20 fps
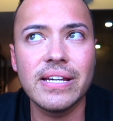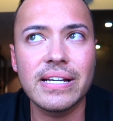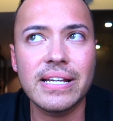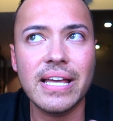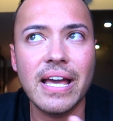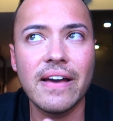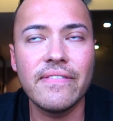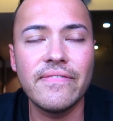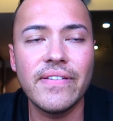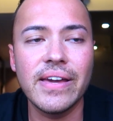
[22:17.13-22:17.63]

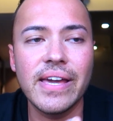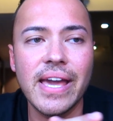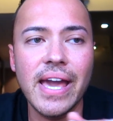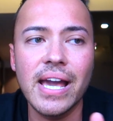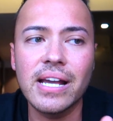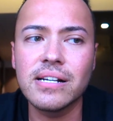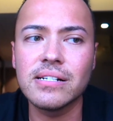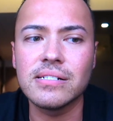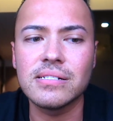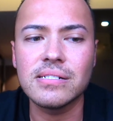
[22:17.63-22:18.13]
Cafe
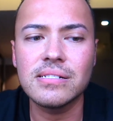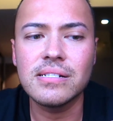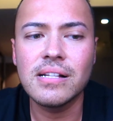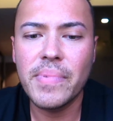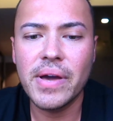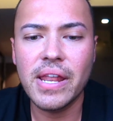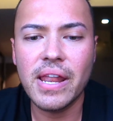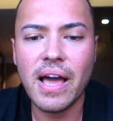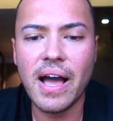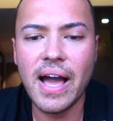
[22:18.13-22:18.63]
Engel,
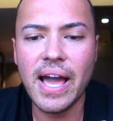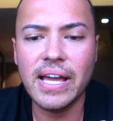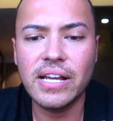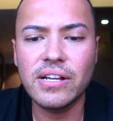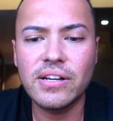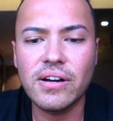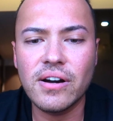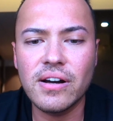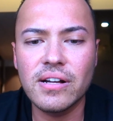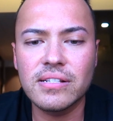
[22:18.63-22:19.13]
but I
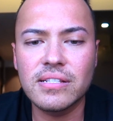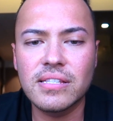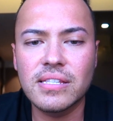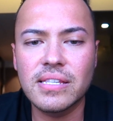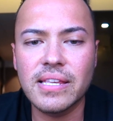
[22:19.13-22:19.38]
got